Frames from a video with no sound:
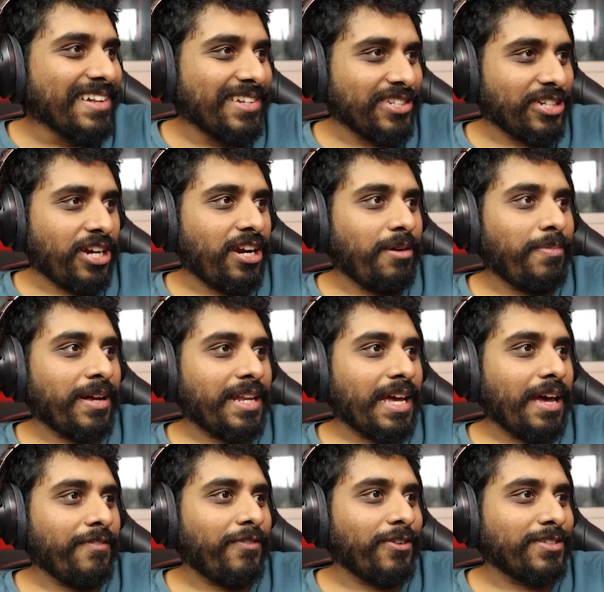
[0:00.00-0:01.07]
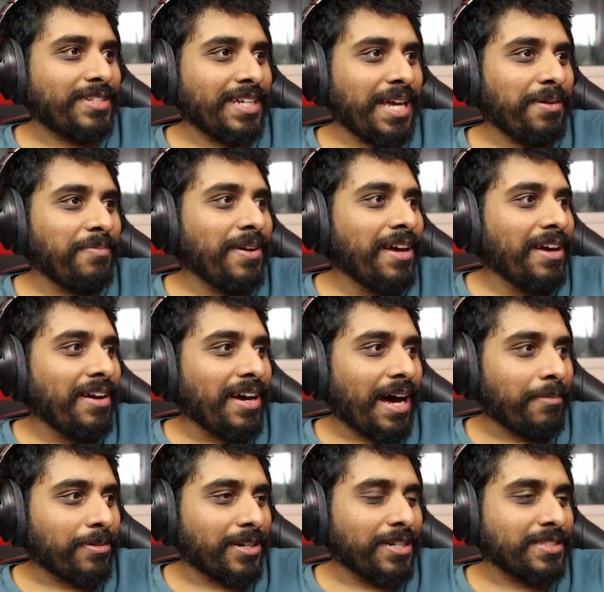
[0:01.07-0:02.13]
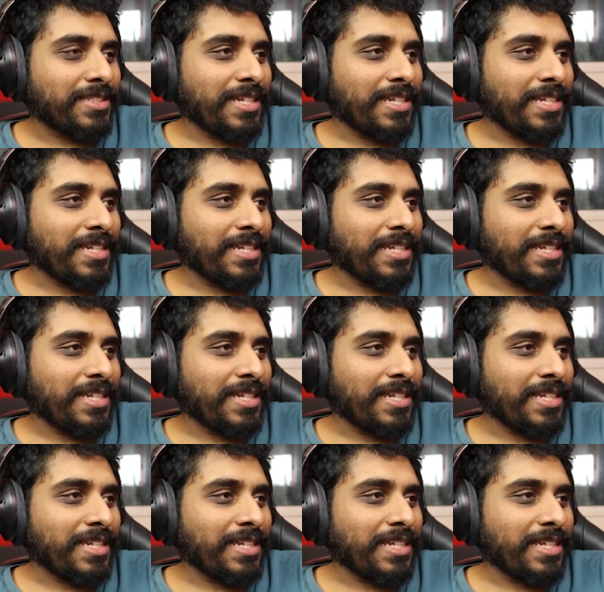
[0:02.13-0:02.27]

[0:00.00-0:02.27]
Did you hear about the AFL team? I'm gonna